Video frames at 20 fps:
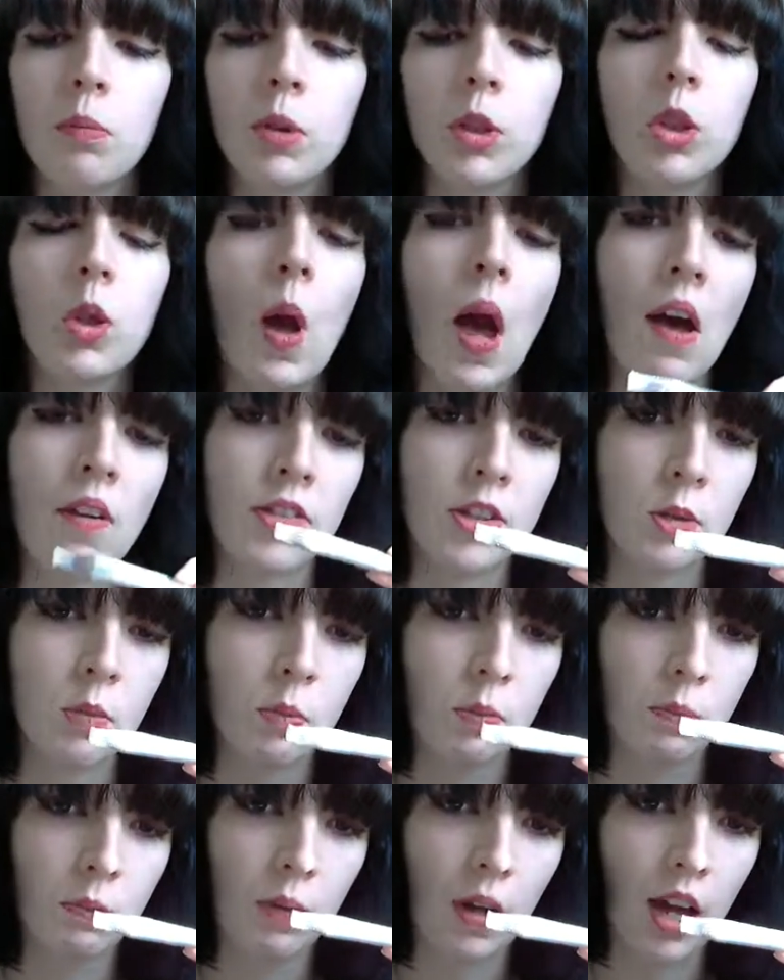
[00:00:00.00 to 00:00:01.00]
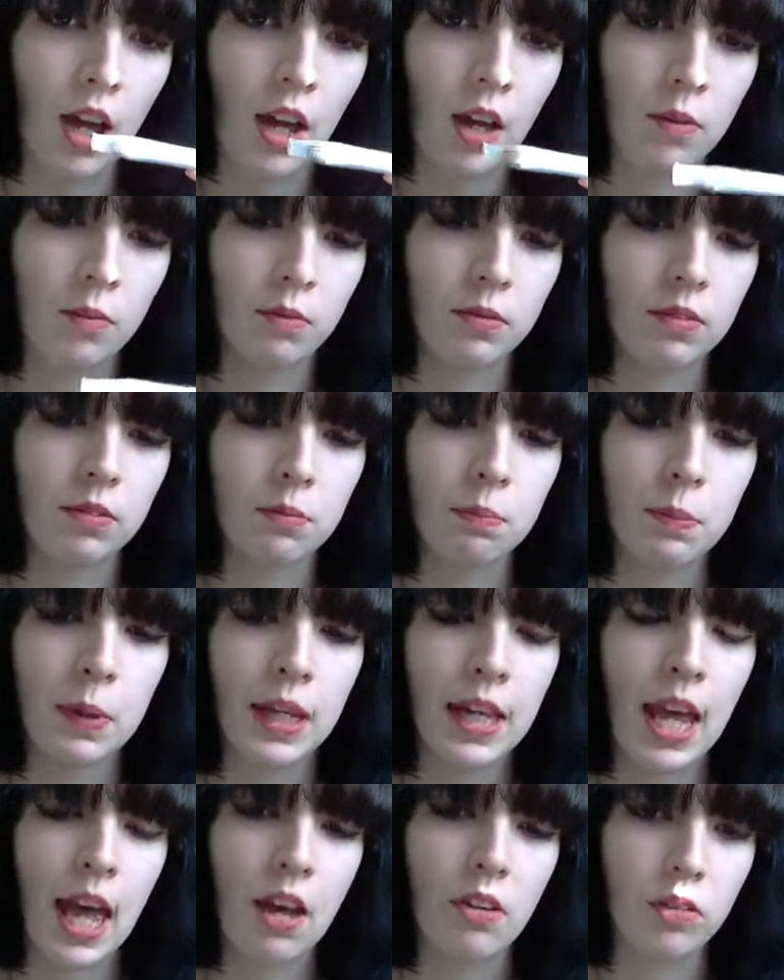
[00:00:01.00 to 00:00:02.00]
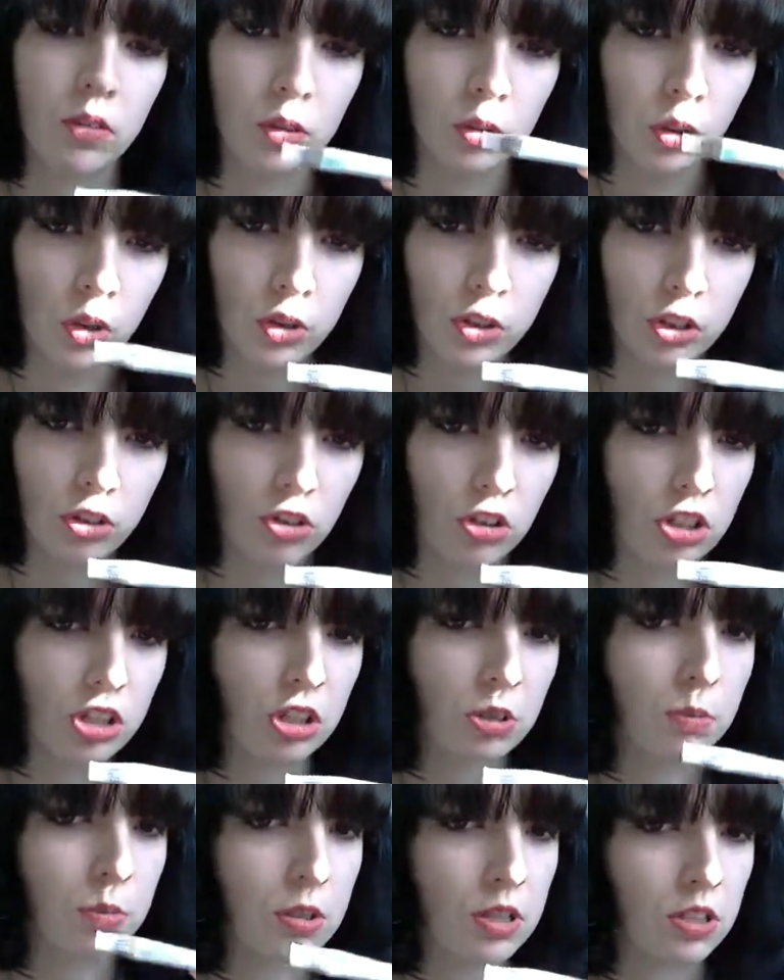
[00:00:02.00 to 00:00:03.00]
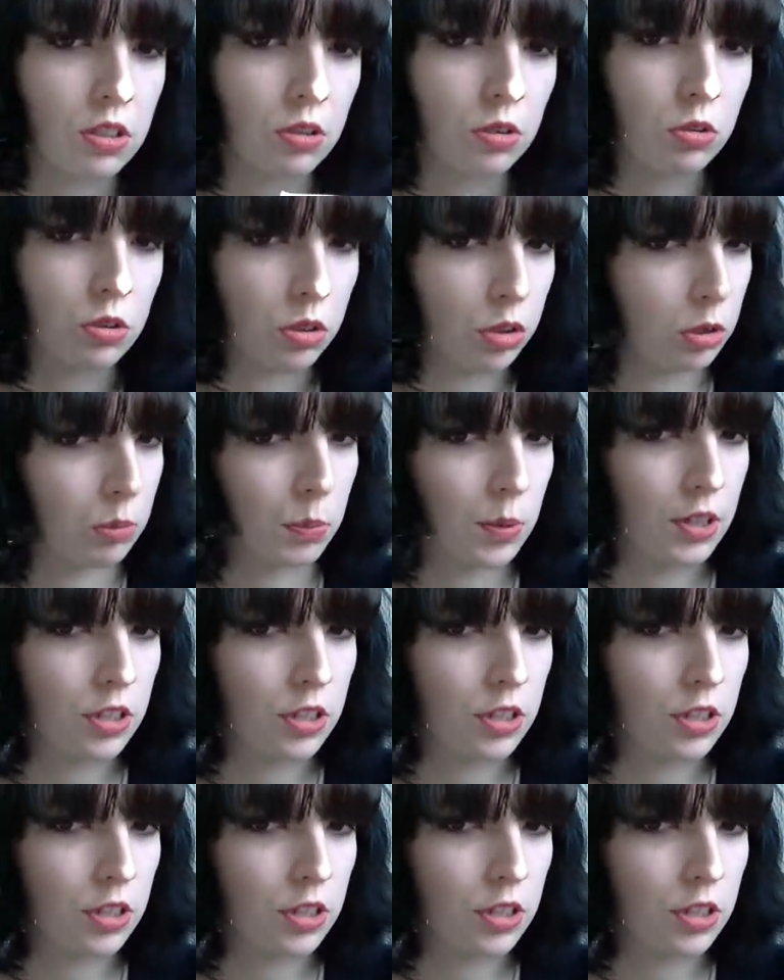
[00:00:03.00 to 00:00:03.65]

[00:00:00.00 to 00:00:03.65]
But you have to be careful not to crush the bristles too